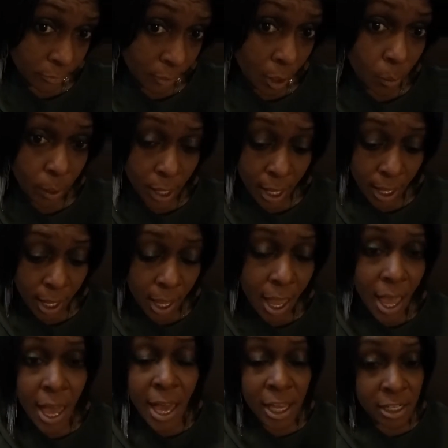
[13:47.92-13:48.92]
Okay?
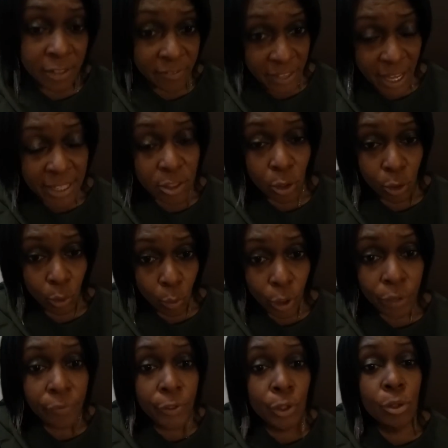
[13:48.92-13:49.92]
And if that's going to
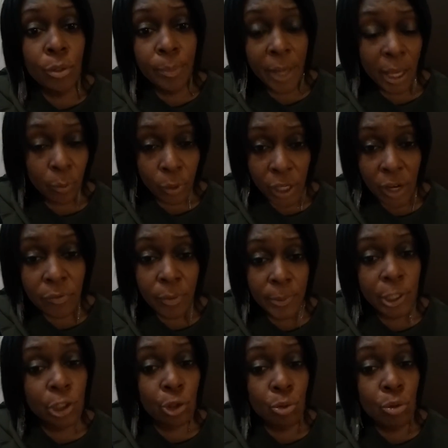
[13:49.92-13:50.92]
work for you to pay whatever
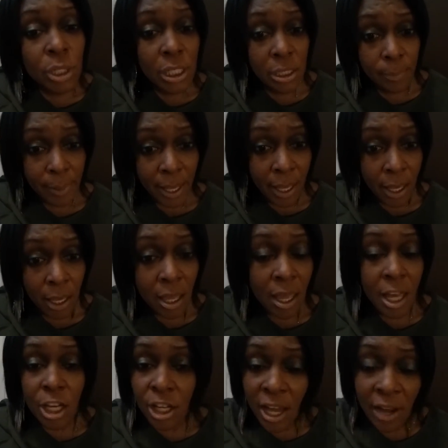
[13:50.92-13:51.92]
bills you need to pay,
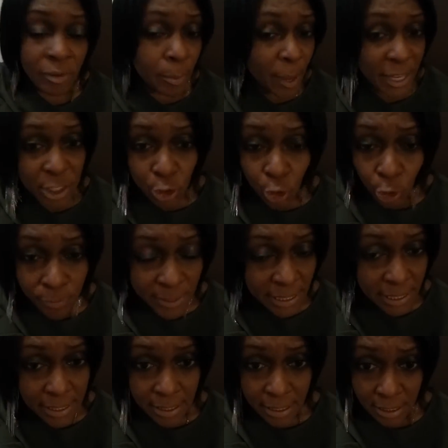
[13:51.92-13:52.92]
everybody's
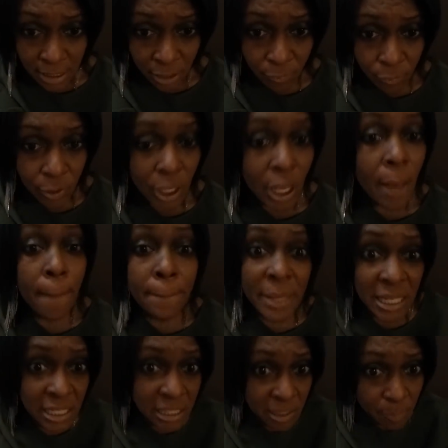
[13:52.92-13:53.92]
circumstance is different.
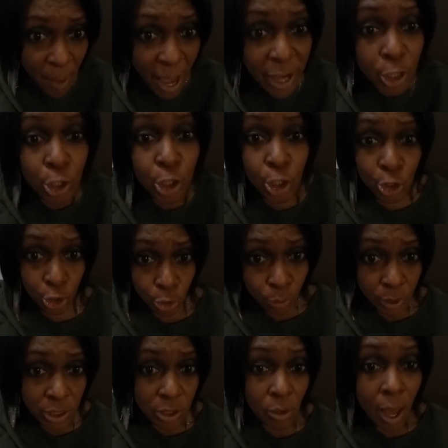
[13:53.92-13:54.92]
Be inspired to
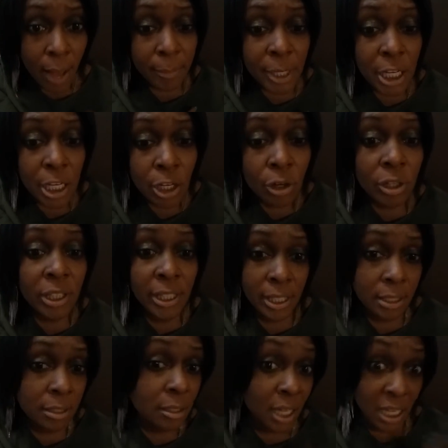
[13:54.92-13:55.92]
do it. So I'm here,
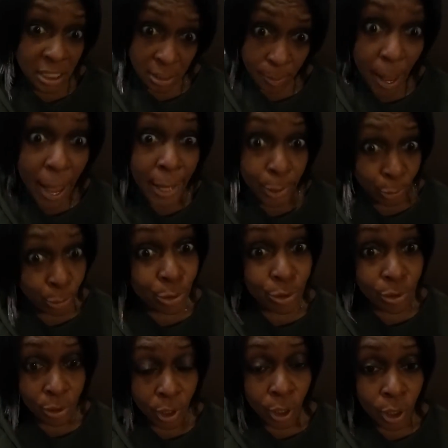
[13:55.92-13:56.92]
Lynn
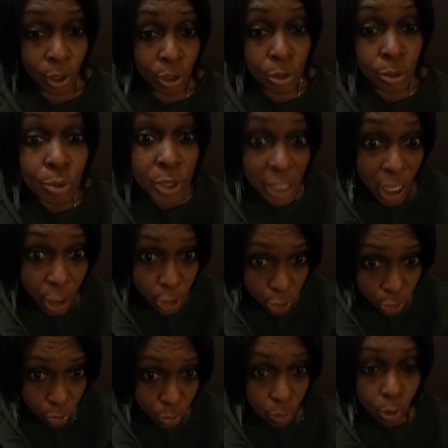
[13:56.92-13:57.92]
Inspires, to tell
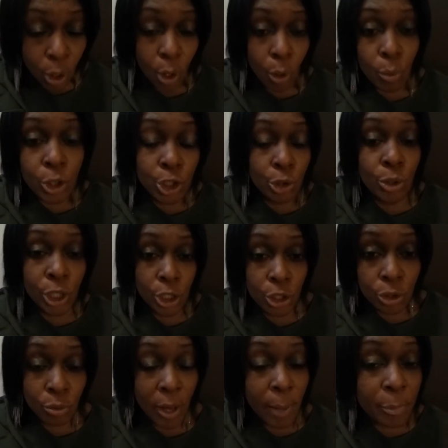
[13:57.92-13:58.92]
you what you can
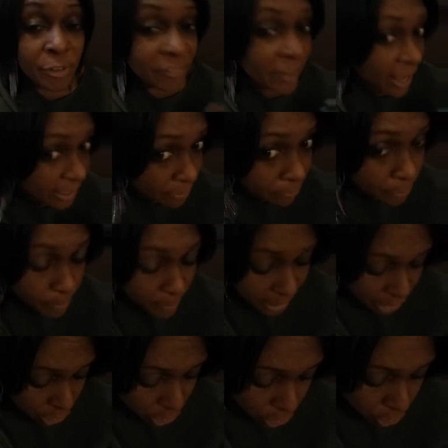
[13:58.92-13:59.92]
do. I provide
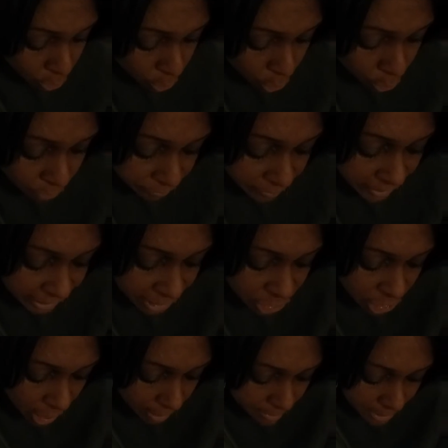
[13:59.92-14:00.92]
information. So go to
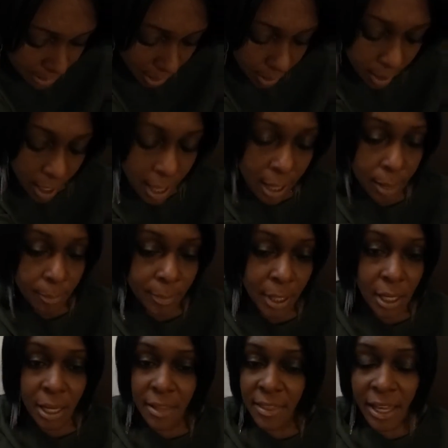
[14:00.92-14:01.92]
flexjobs.com.
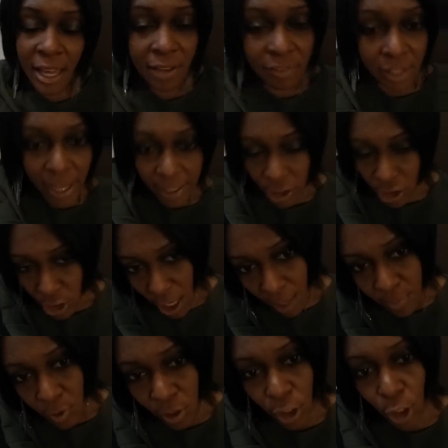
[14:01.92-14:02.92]
They have a lot of
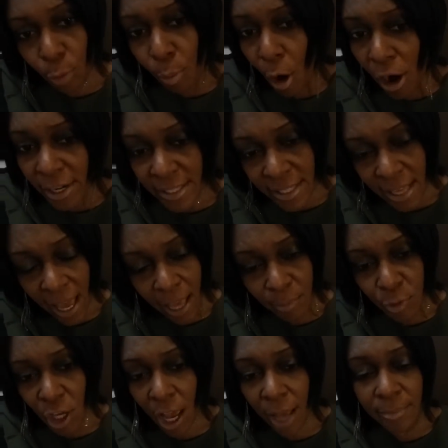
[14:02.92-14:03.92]
jobs on there,
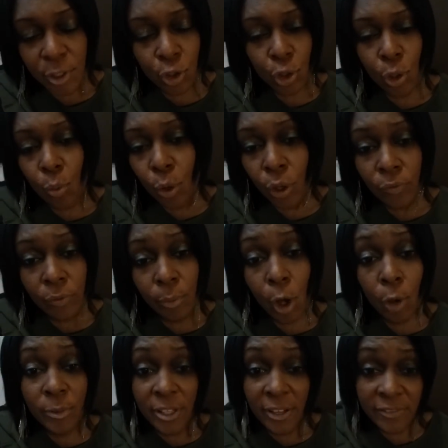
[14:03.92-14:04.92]
part-time jobs that you can work from
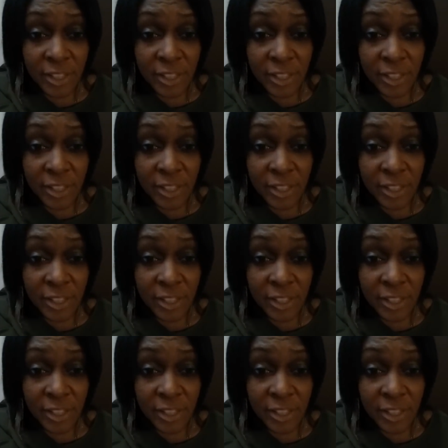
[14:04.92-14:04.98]
home. You